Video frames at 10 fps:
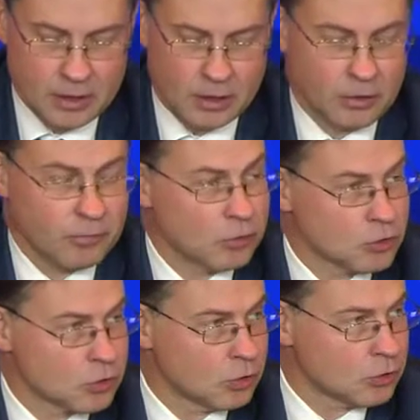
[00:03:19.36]
We
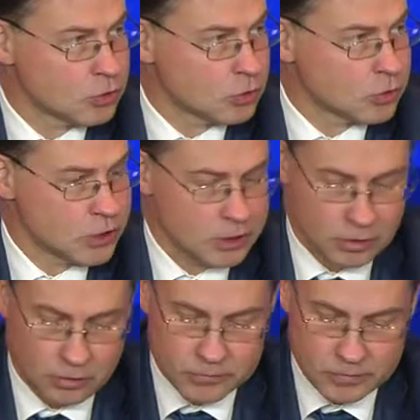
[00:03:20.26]
should also
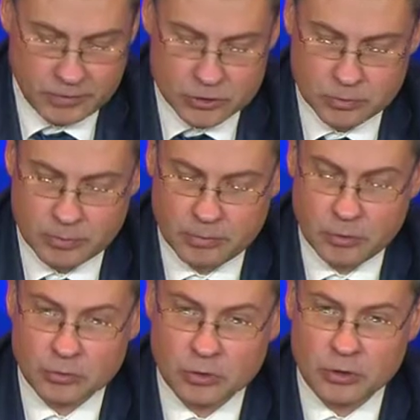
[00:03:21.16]
think of the ways to
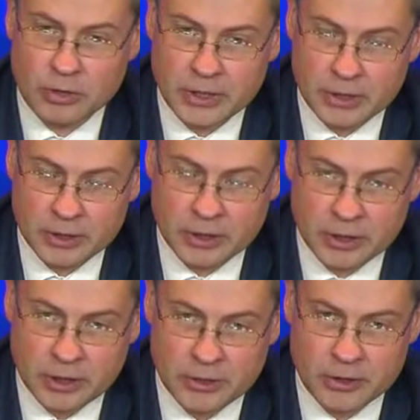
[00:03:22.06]
promote
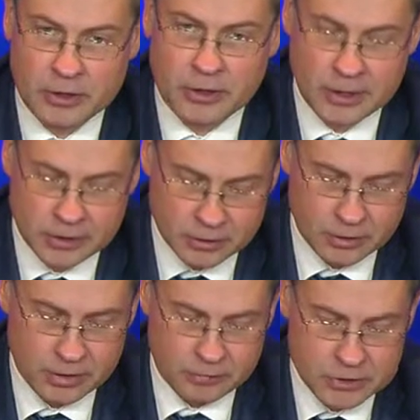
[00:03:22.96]
greater
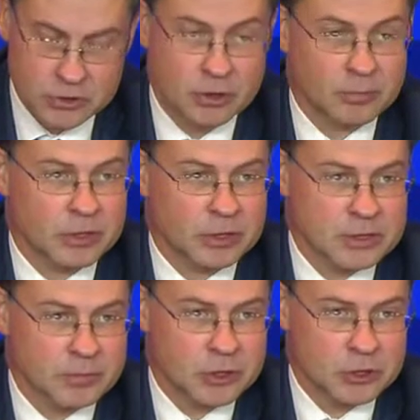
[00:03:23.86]
retail investor
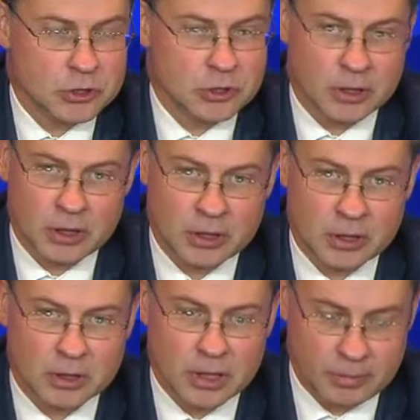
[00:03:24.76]
participation in
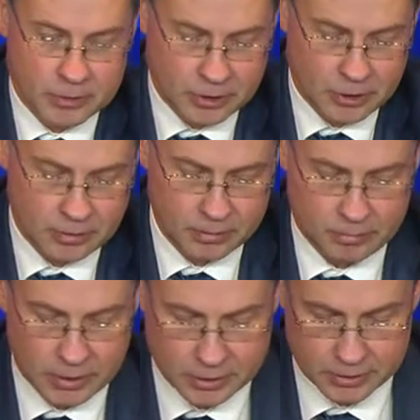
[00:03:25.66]
capital
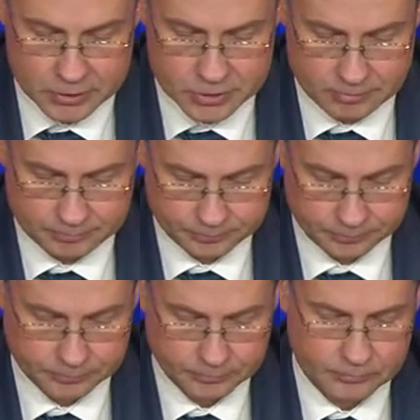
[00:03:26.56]
markets.
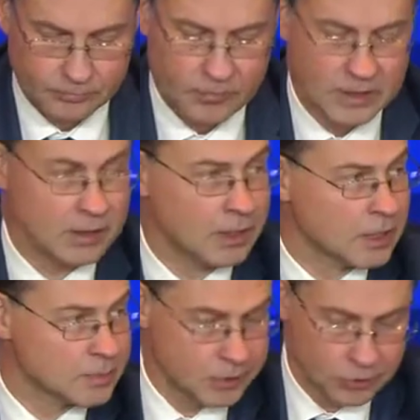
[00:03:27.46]

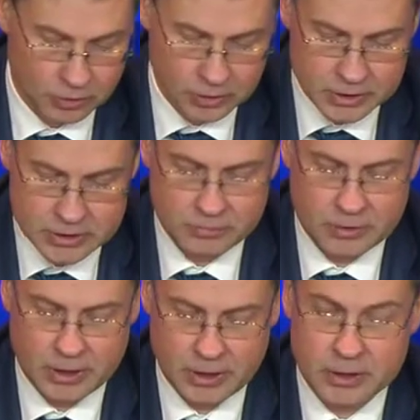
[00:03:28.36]
Last but not least,
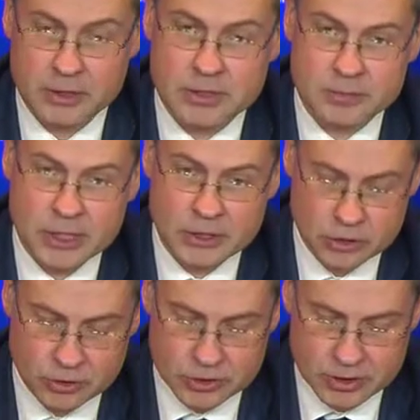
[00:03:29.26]
we had a
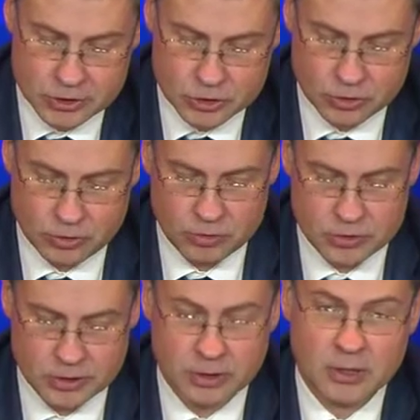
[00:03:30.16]
substantial discussion on
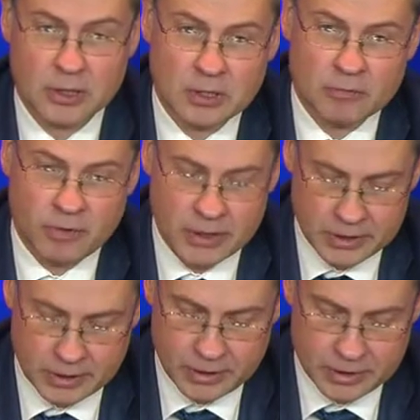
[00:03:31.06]
the
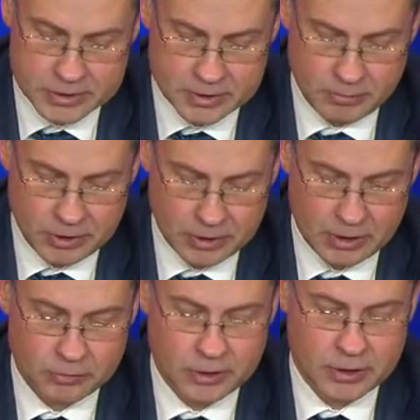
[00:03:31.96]
fight against money
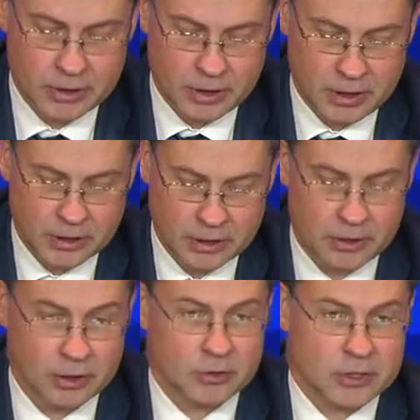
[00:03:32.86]
laundering and
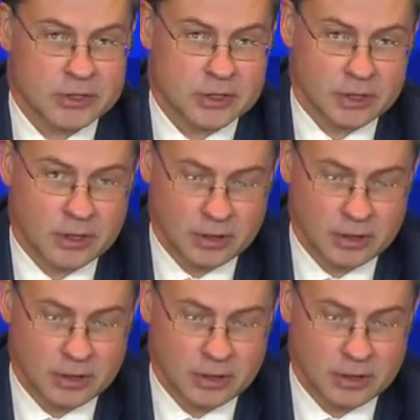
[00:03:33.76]
terrorist